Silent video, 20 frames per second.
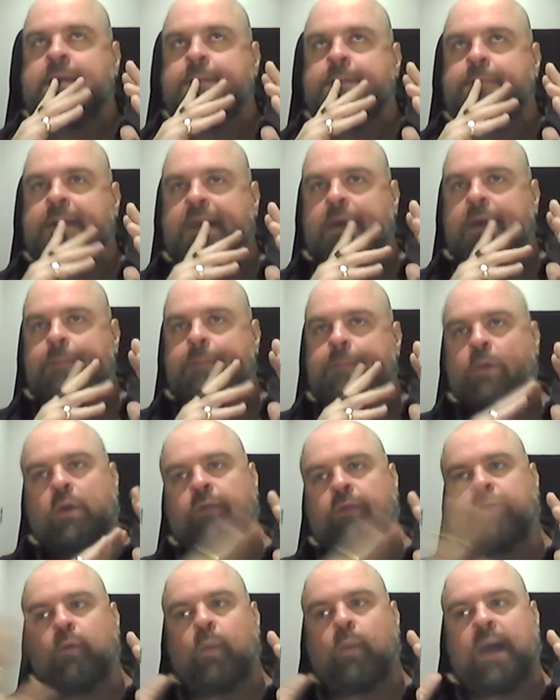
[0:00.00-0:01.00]
But a
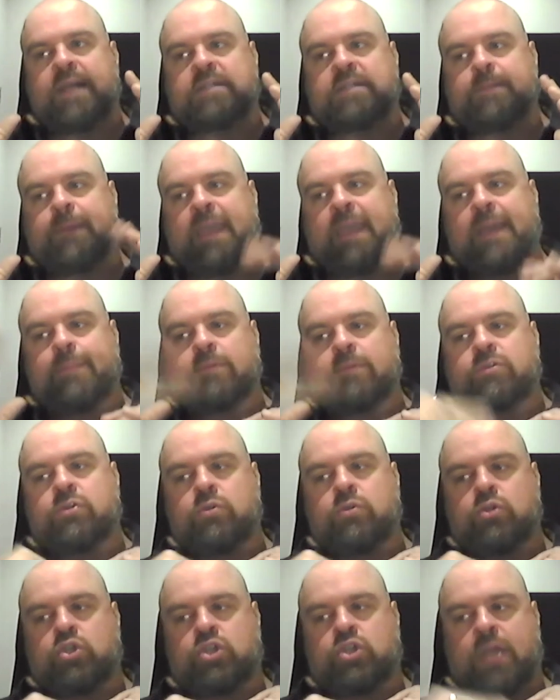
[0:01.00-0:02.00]
beautiful way to be able
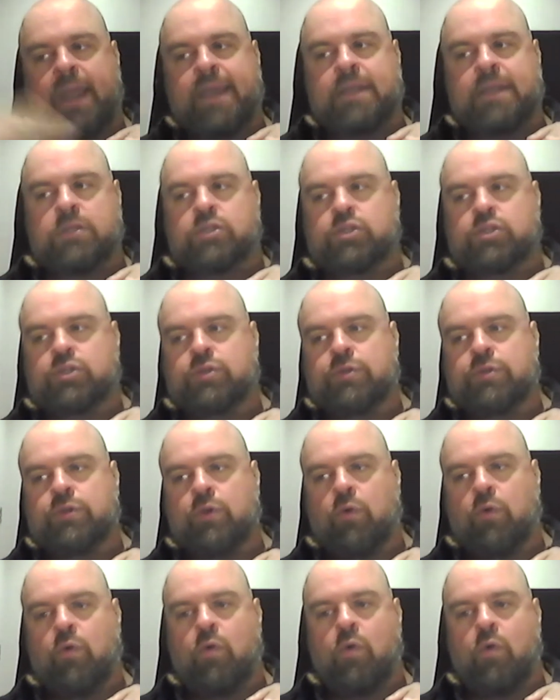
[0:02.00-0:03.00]
to change
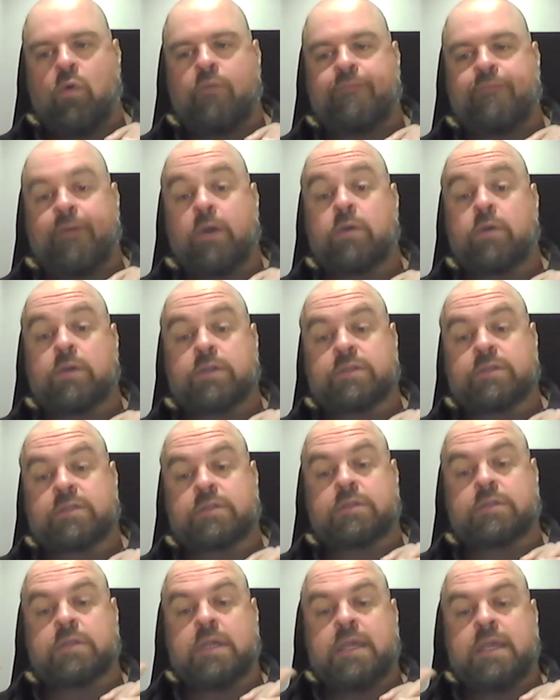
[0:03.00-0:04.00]
your
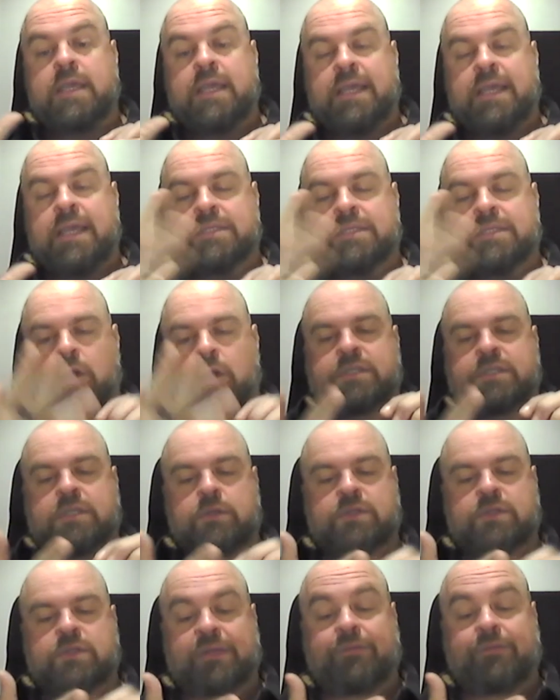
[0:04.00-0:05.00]
focus is asking
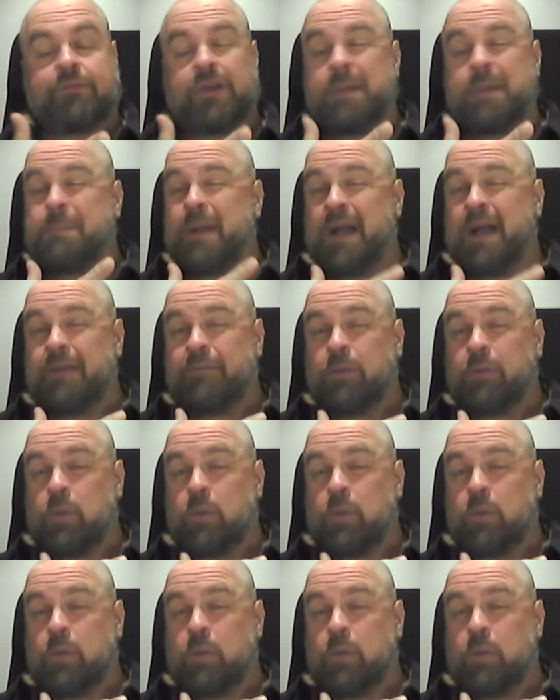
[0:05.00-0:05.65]
yourself a very powerful